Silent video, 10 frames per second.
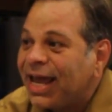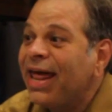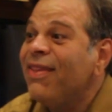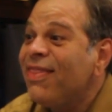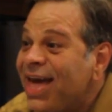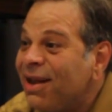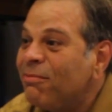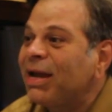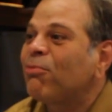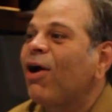and then
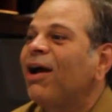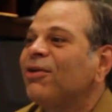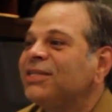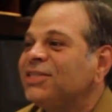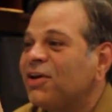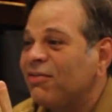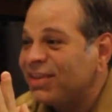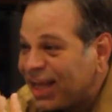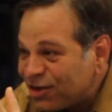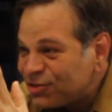make progress in
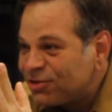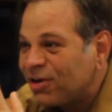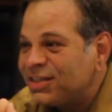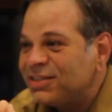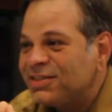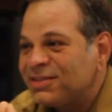solving the energy crisis.